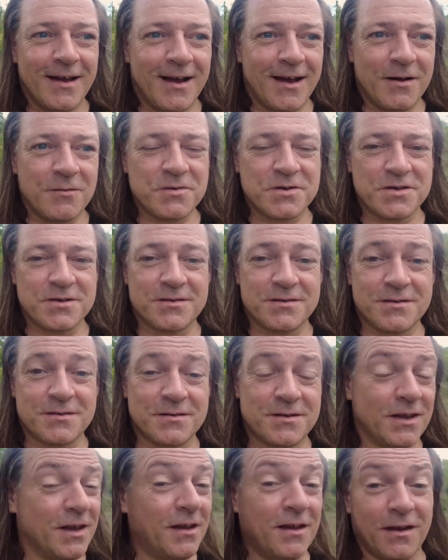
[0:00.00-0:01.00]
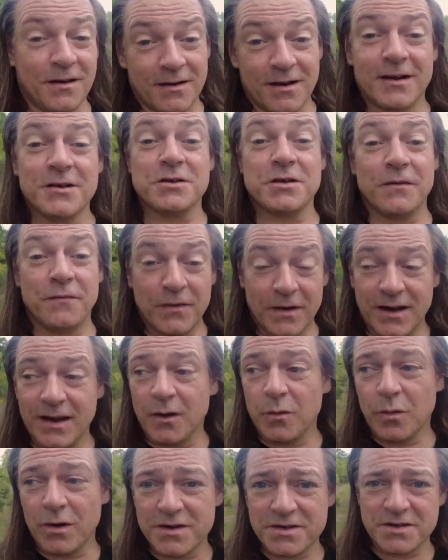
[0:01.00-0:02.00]
I was thinking, actually feeling
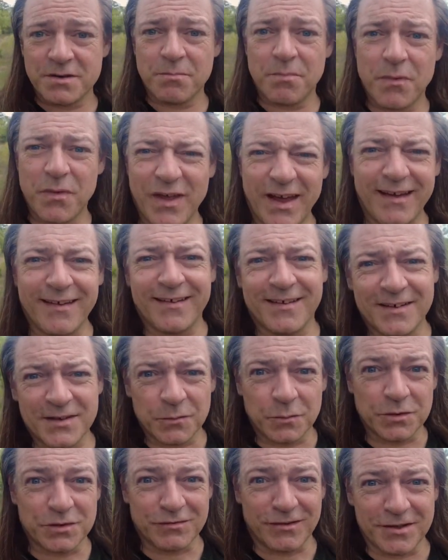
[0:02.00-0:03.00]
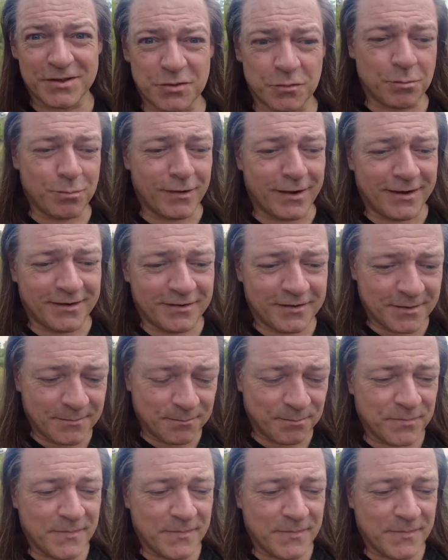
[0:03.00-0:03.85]
quite sympathetic towards Russell Brand.